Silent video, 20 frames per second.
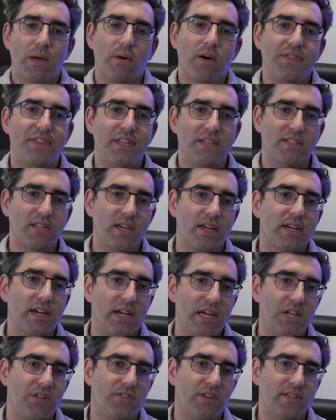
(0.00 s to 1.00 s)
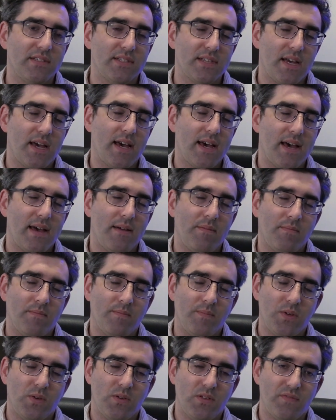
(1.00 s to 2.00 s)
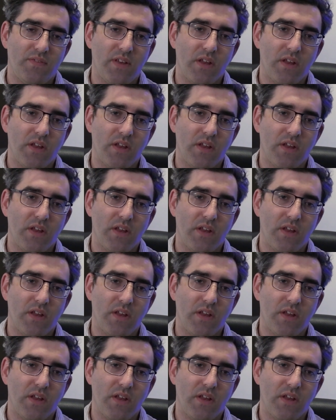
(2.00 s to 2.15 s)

Now, what this psychiatrist, whose